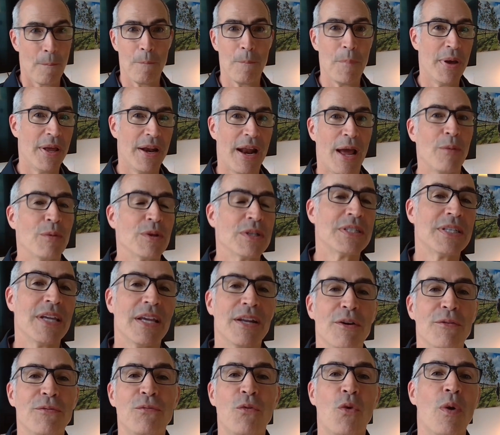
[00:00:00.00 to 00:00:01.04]
But I was
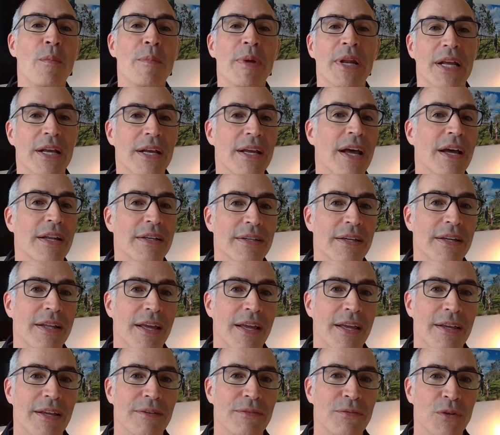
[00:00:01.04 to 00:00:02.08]
sent a 4-minute cut
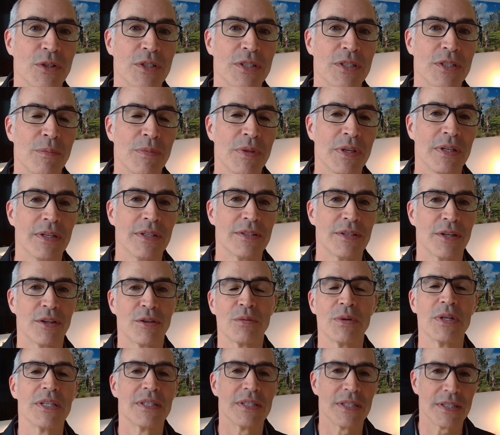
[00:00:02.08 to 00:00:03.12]
today for something. It's a
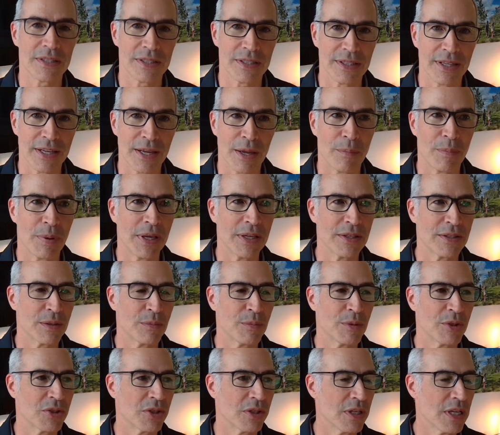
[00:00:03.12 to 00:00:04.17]
360 campaign
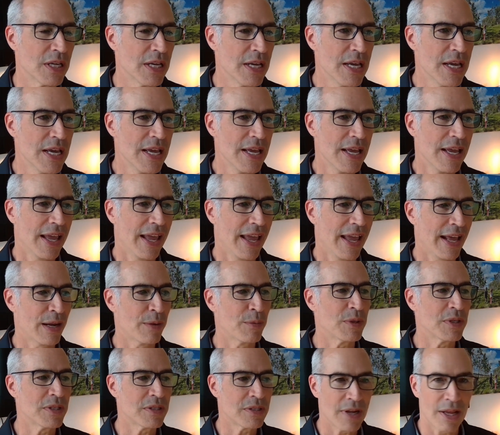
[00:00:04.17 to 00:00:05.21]
submission. And I
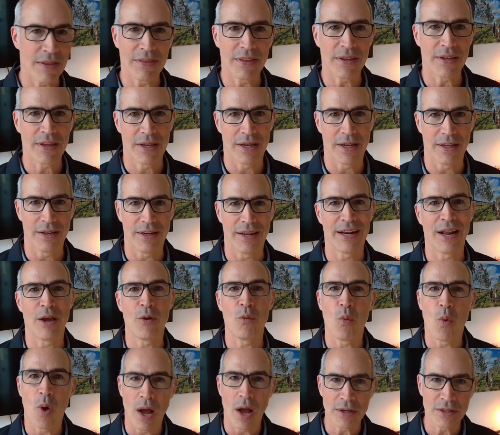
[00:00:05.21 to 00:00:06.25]
was sent the cut and I
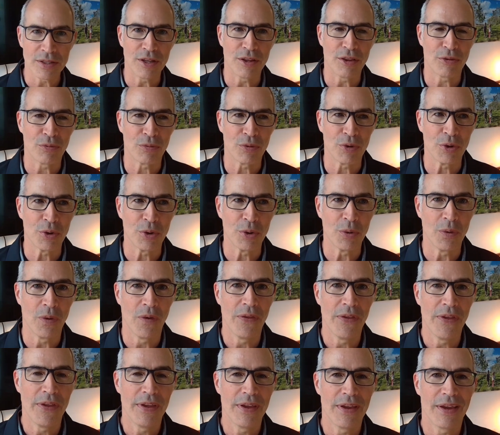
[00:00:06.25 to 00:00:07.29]
watched it through
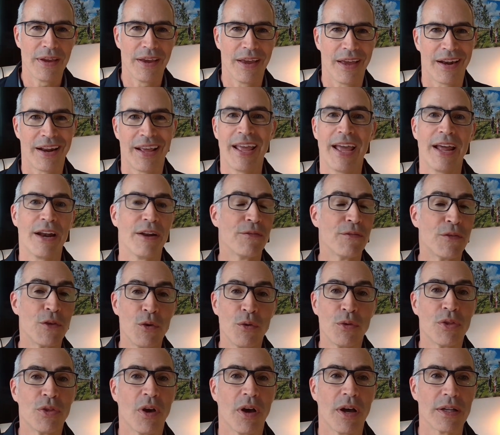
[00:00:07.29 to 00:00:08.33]
and I had a
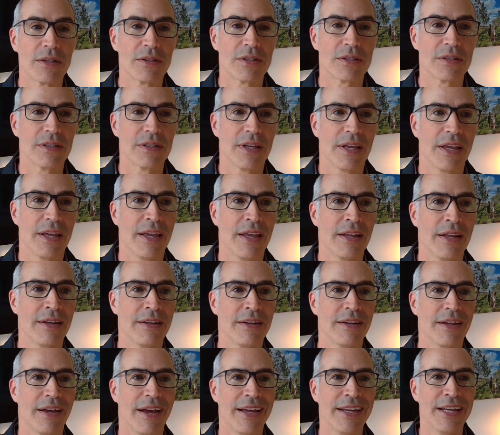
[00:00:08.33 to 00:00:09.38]
few thoughts.
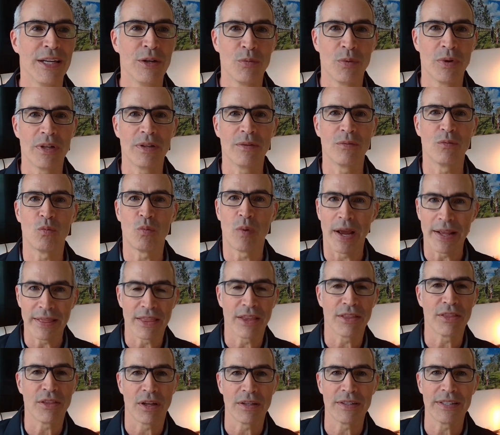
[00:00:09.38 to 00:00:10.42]
And I didn't want to write
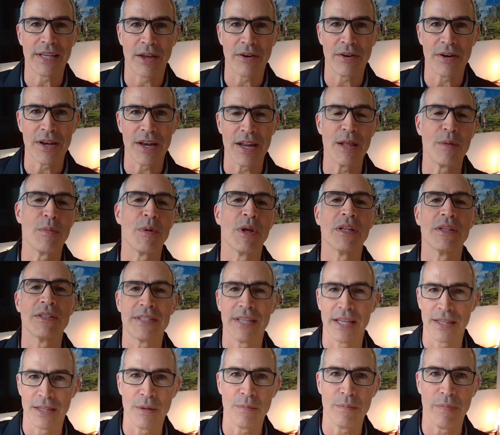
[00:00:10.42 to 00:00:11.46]
the thoughts out in an email and
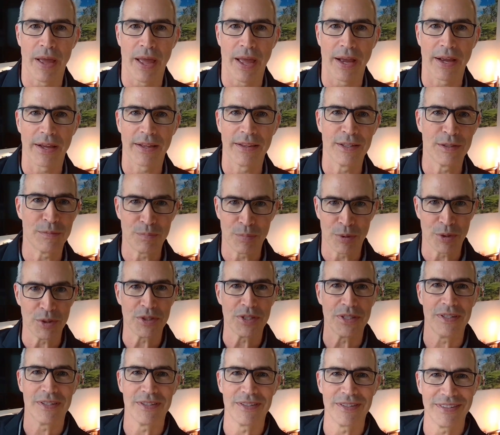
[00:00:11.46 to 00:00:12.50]
send them back. This
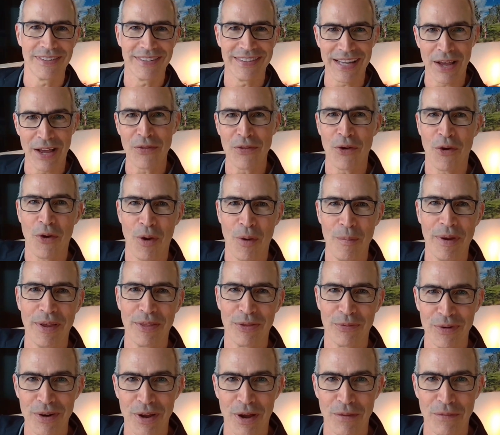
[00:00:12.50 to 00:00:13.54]
person's down the hall by
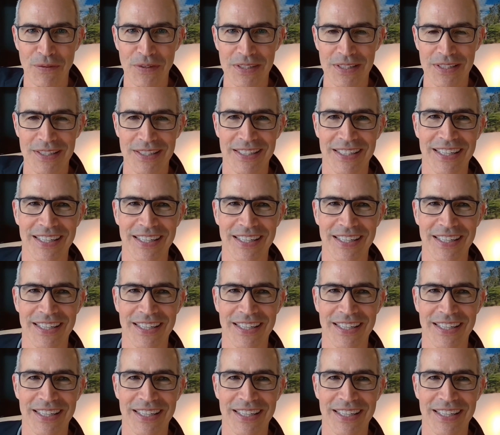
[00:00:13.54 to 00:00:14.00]
3 offices.